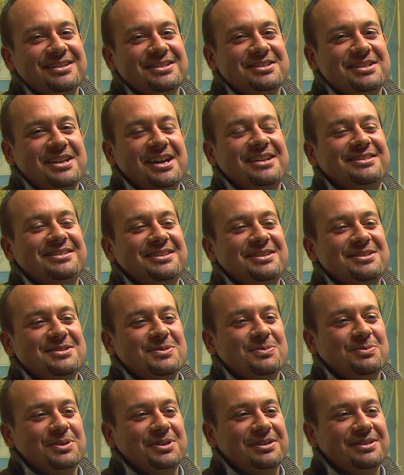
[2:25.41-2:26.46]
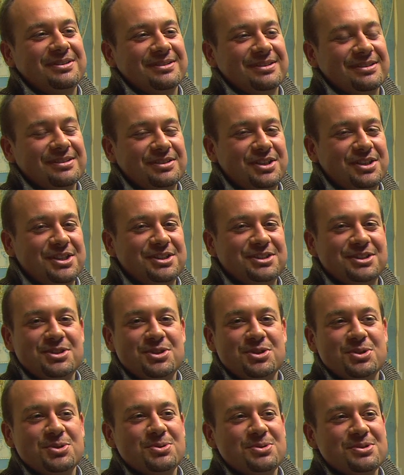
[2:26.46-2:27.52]
scientists with dirty
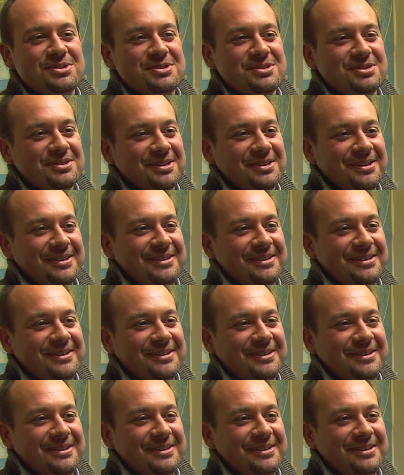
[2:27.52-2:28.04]
shoes.